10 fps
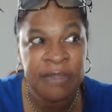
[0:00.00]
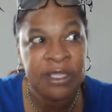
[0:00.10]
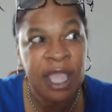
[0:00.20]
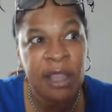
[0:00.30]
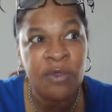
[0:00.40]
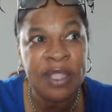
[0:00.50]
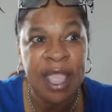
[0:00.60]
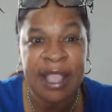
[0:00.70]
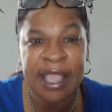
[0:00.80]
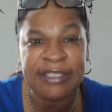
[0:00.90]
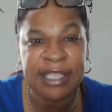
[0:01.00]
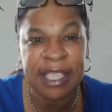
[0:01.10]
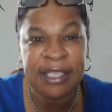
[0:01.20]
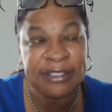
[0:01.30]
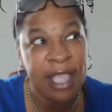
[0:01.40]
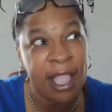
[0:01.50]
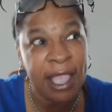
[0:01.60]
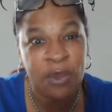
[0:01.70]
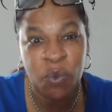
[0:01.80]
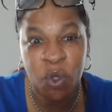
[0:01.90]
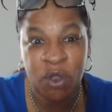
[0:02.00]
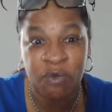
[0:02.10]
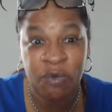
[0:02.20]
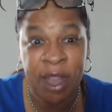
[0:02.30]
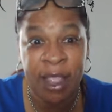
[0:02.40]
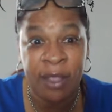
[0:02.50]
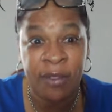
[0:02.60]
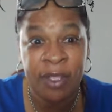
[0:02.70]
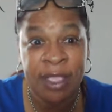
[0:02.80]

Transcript: Not only I got the answer, I got to walk around